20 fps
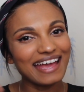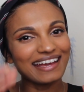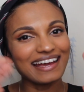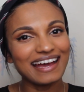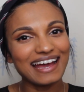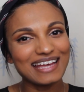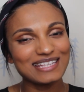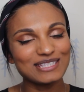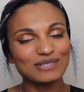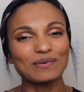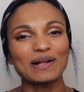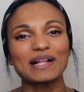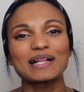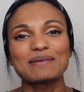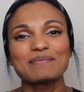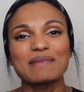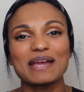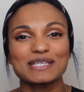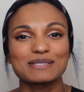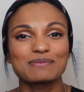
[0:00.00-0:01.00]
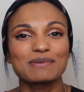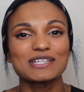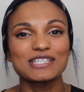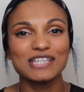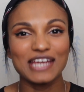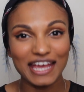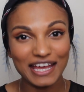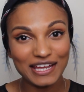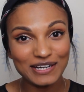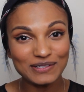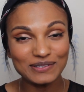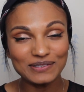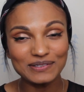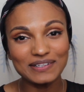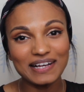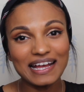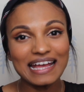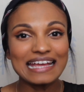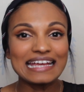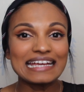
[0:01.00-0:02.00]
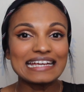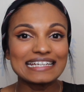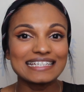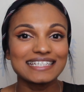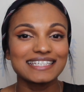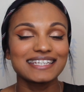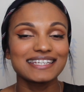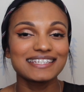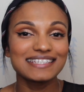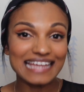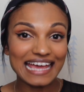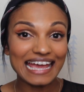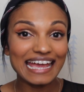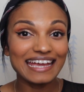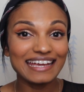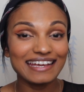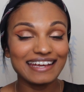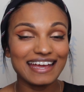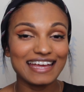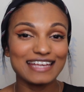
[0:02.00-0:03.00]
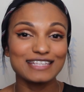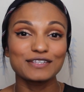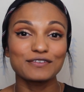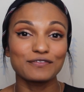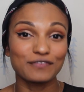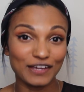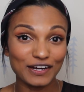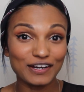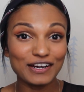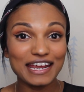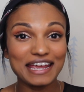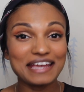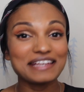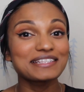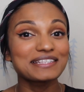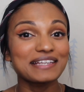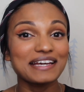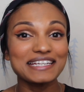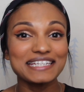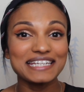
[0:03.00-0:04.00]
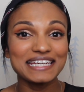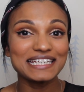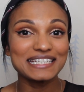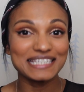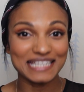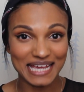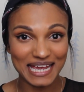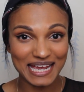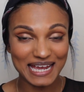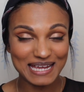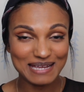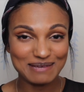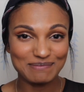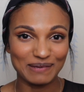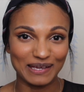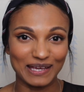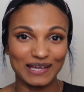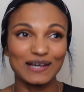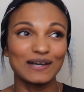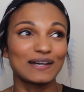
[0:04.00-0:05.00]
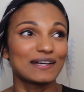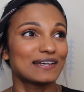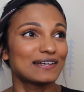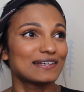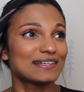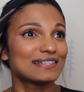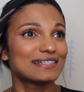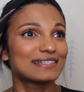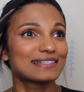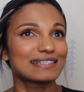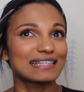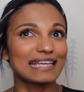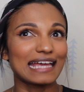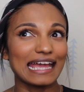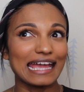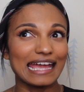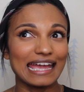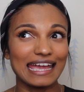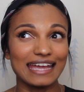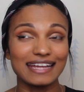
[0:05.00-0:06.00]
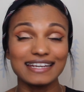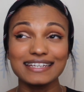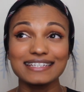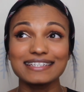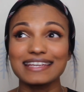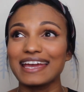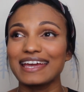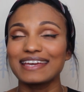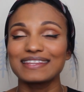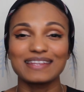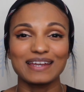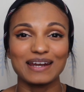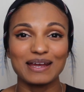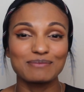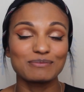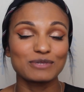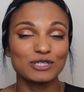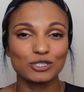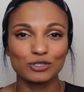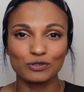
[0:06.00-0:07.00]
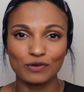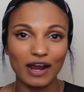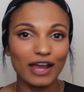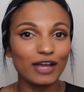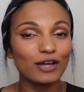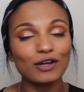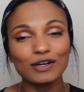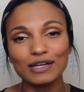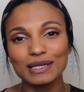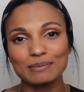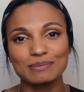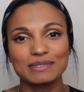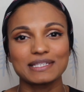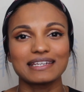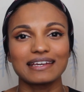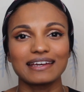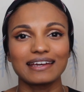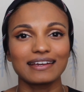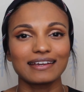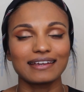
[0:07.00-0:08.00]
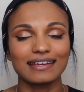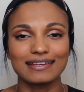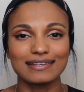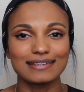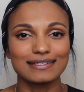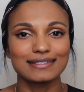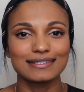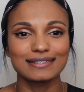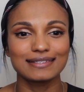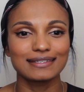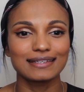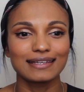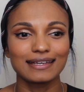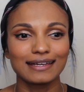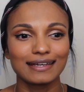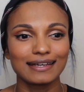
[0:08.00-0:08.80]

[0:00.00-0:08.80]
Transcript: Hey guys, welcome back to my channel. Today is a very exciting day because any day that I'm trying on lipstick is,